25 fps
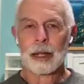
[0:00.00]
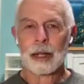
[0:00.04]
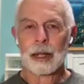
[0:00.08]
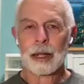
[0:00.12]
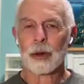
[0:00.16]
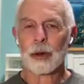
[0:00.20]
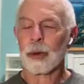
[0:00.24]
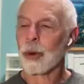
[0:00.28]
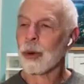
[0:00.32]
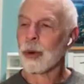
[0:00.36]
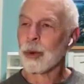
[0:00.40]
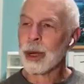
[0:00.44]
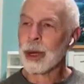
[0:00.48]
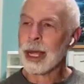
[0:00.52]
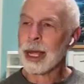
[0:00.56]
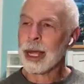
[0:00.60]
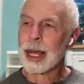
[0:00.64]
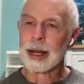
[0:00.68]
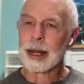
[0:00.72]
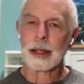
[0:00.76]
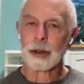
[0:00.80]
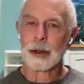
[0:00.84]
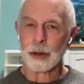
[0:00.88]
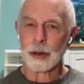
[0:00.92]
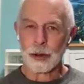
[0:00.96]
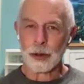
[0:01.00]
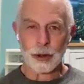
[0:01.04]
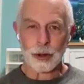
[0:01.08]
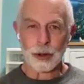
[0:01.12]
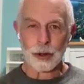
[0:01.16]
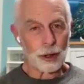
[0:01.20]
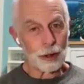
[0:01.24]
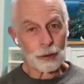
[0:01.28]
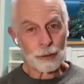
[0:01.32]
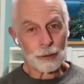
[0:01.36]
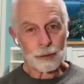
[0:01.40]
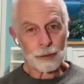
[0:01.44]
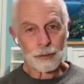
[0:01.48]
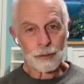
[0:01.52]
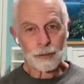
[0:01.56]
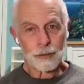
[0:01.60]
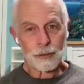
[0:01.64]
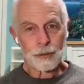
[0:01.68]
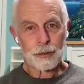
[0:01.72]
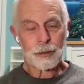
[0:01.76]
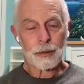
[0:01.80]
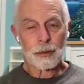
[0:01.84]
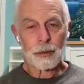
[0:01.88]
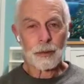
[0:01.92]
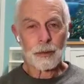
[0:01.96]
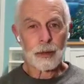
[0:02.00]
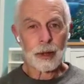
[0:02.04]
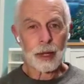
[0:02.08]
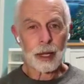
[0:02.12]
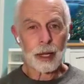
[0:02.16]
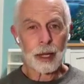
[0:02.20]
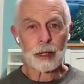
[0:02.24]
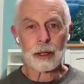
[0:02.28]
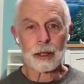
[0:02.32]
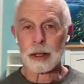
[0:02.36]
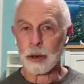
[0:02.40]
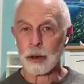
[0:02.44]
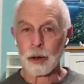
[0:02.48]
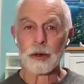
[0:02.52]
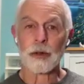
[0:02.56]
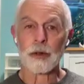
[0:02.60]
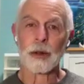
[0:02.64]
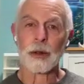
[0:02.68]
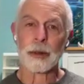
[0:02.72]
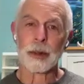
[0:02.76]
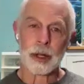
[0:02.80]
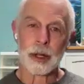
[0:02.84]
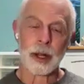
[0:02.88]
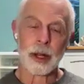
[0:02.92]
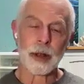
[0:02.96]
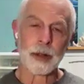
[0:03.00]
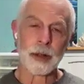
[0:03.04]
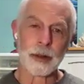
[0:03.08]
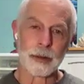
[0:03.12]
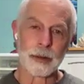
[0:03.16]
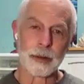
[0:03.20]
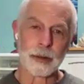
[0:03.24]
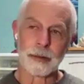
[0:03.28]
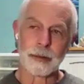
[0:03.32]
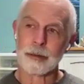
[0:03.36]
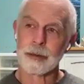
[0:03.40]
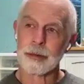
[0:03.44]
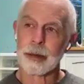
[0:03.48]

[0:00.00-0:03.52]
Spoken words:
And so what we had to learn to do is learn from each other.